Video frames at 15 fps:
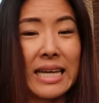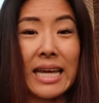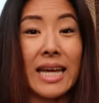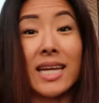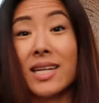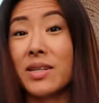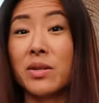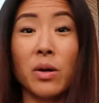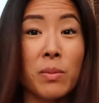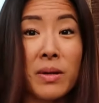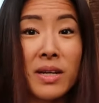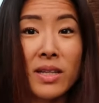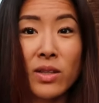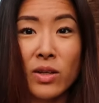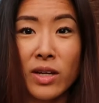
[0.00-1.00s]
ain't
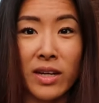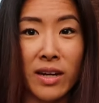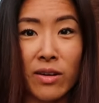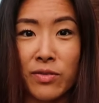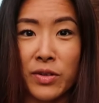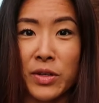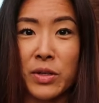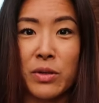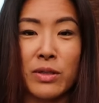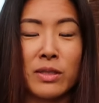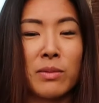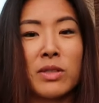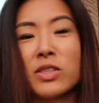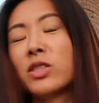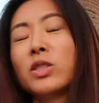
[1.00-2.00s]
nobody looking out for you as
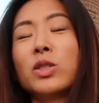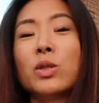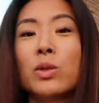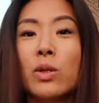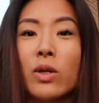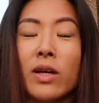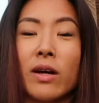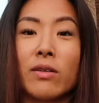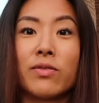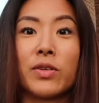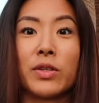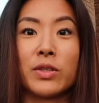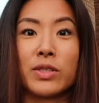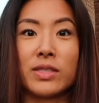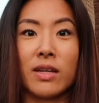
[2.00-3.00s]
much as you look out
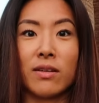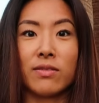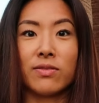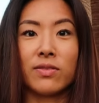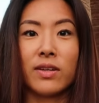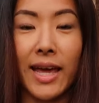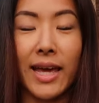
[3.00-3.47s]
for yourself.